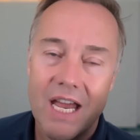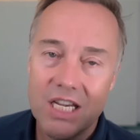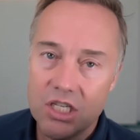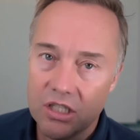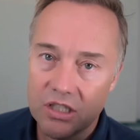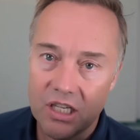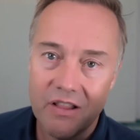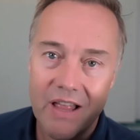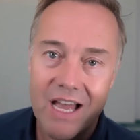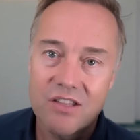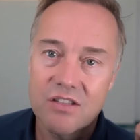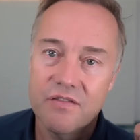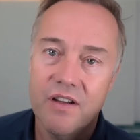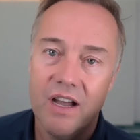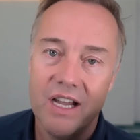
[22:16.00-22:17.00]
that took the
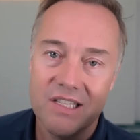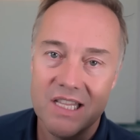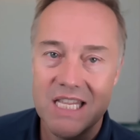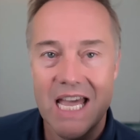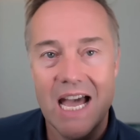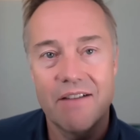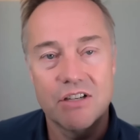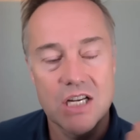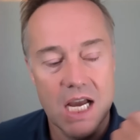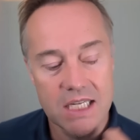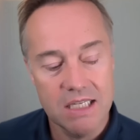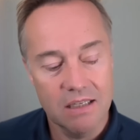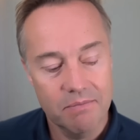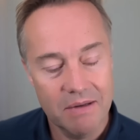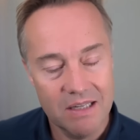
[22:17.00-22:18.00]
classifieds and the
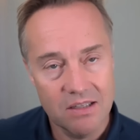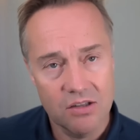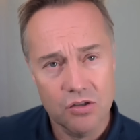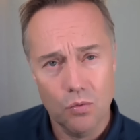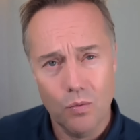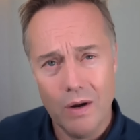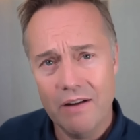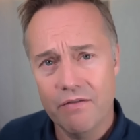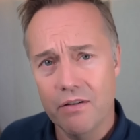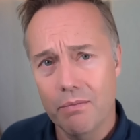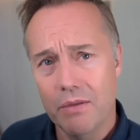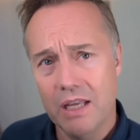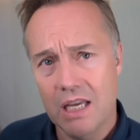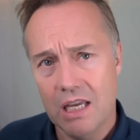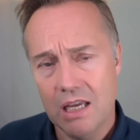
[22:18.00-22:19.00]
advertising business away
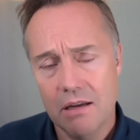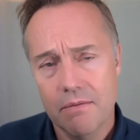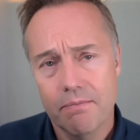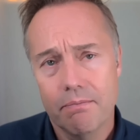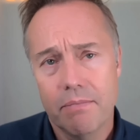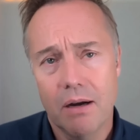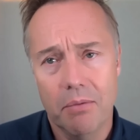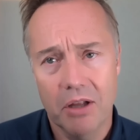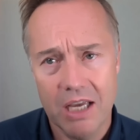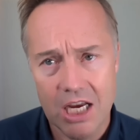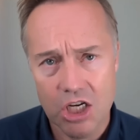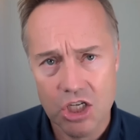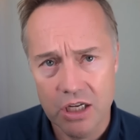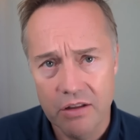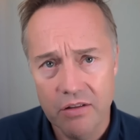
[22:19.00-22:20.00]
from the
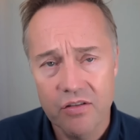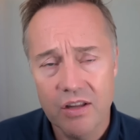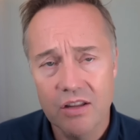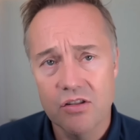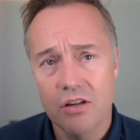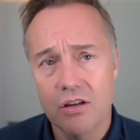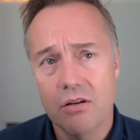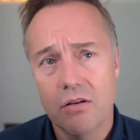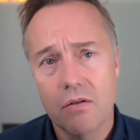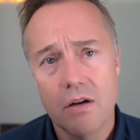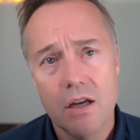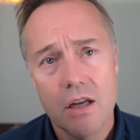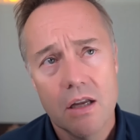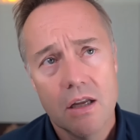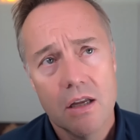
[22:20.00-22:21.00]
publications. And
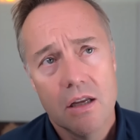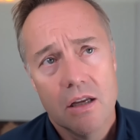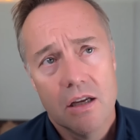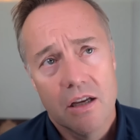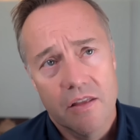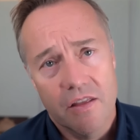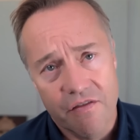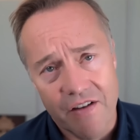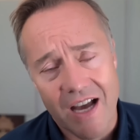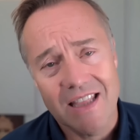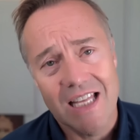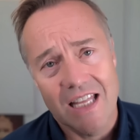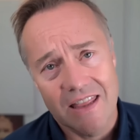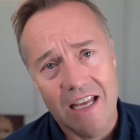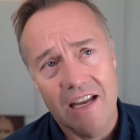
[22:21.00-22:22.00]
so the
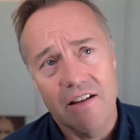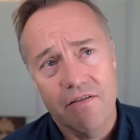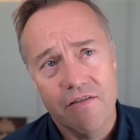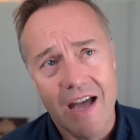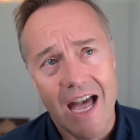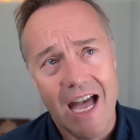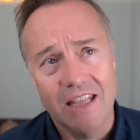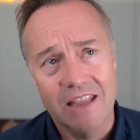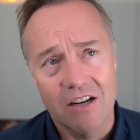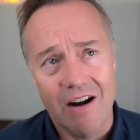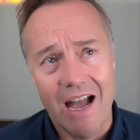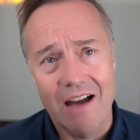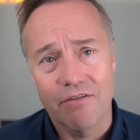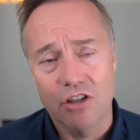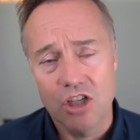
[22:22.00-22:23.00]
fact that they've had
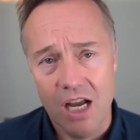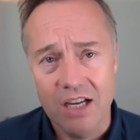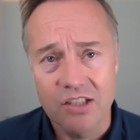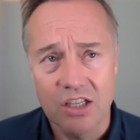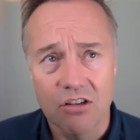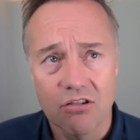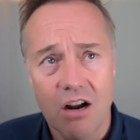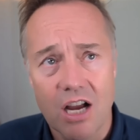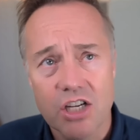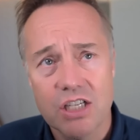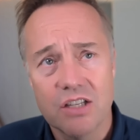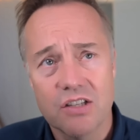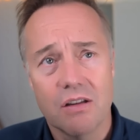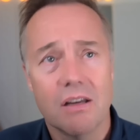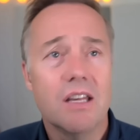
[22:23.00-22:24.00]
their advertising
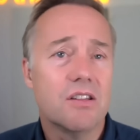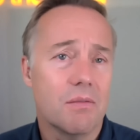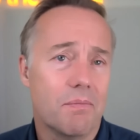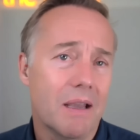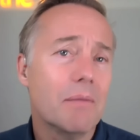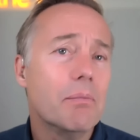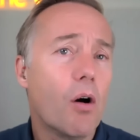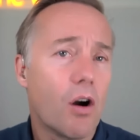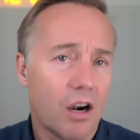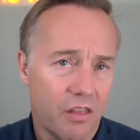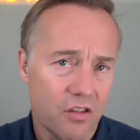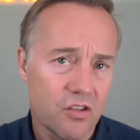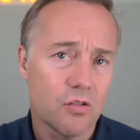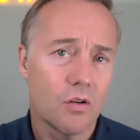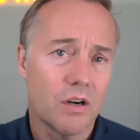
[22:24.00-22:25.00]
crushed is a, is a big
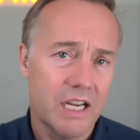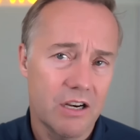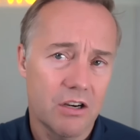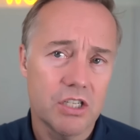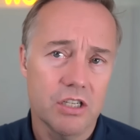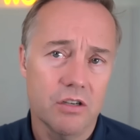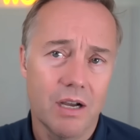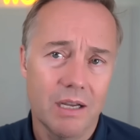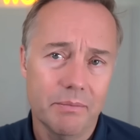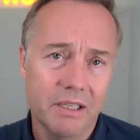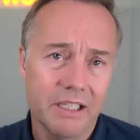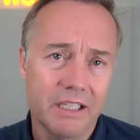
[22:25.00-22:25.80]
part of the story here too, I